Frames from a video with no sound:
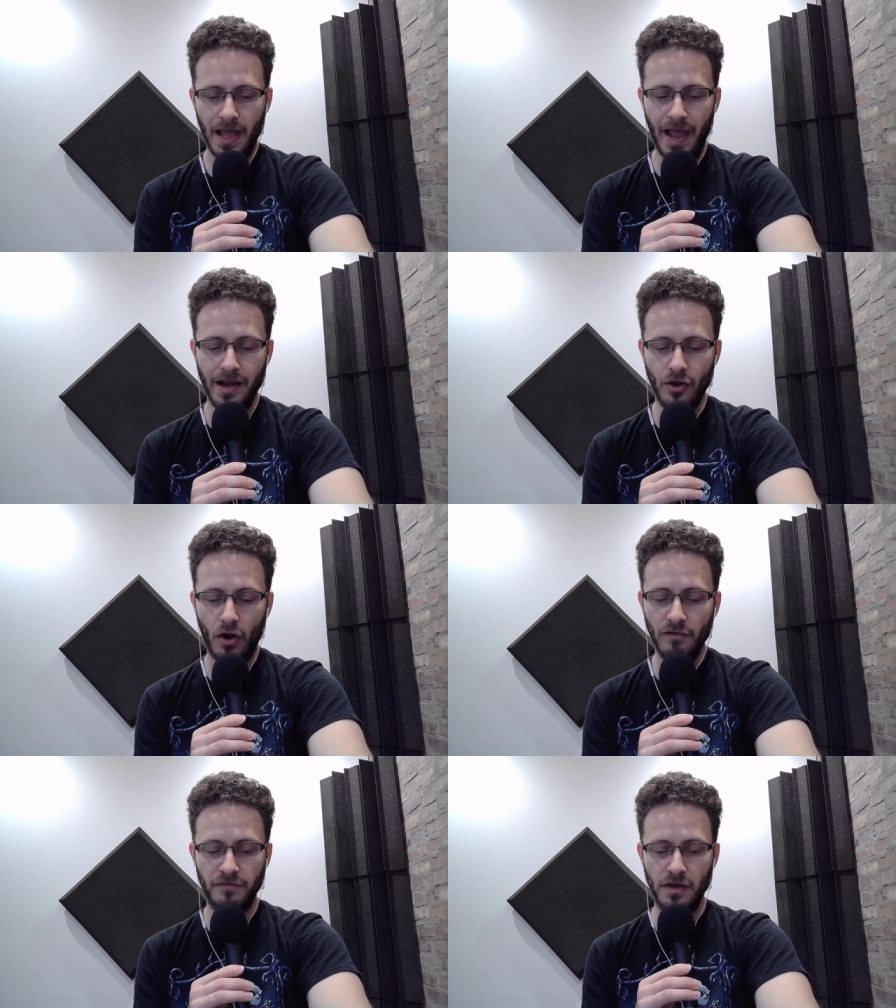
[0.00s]
and
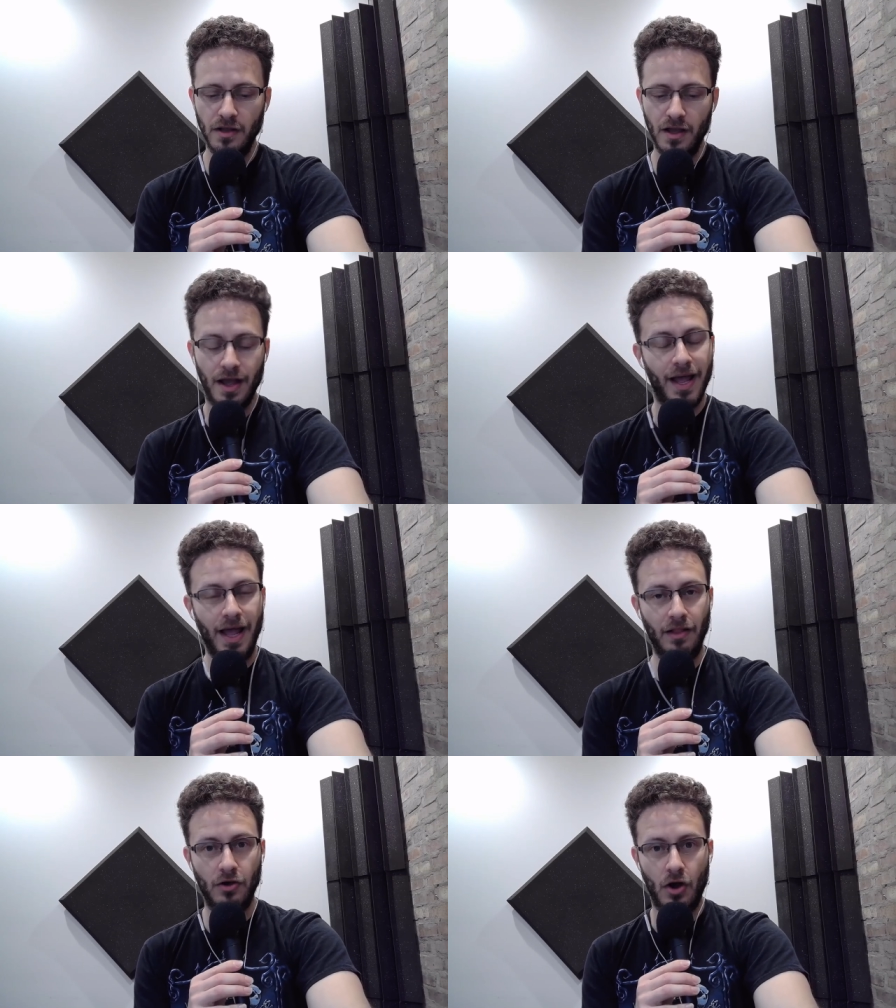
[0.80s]
often
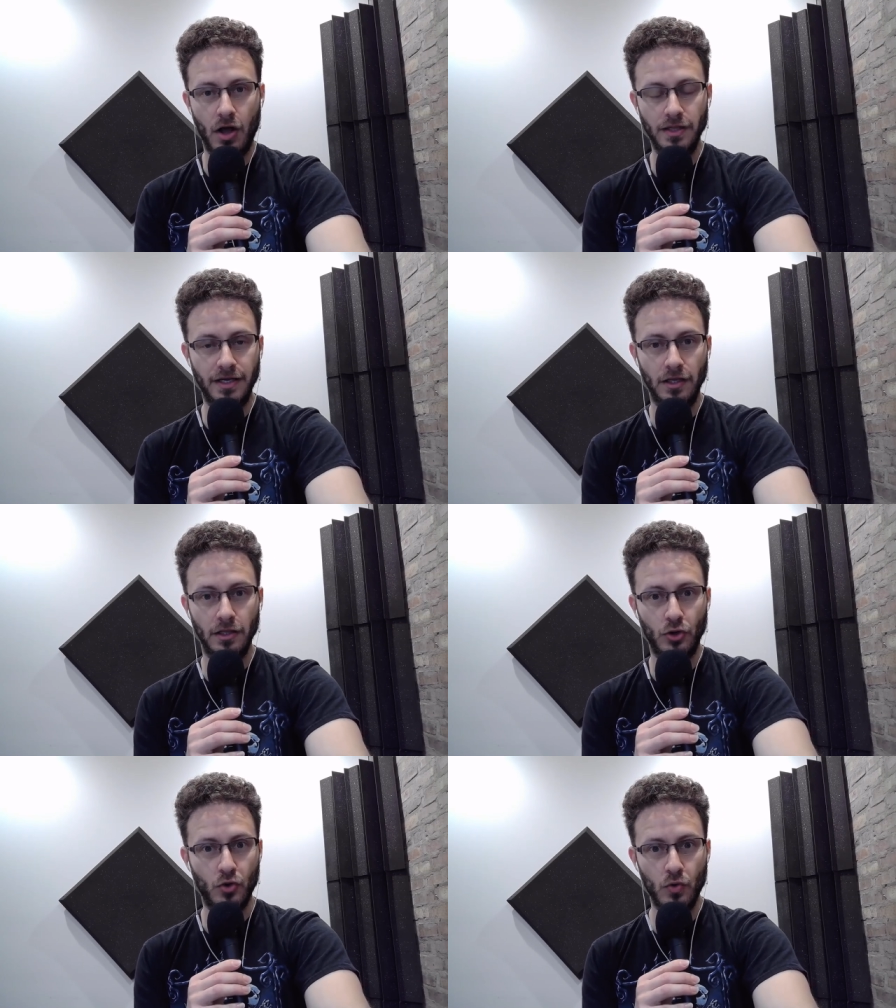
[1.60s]
alcoholic
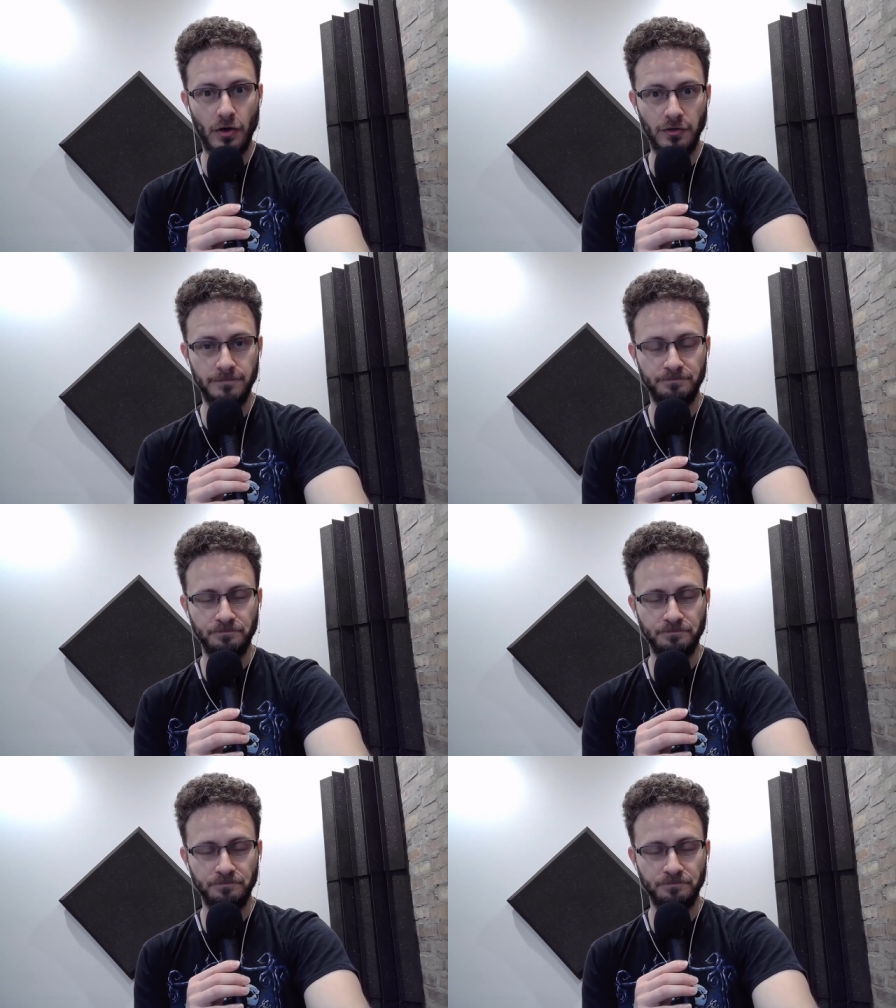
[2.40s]
liqueur.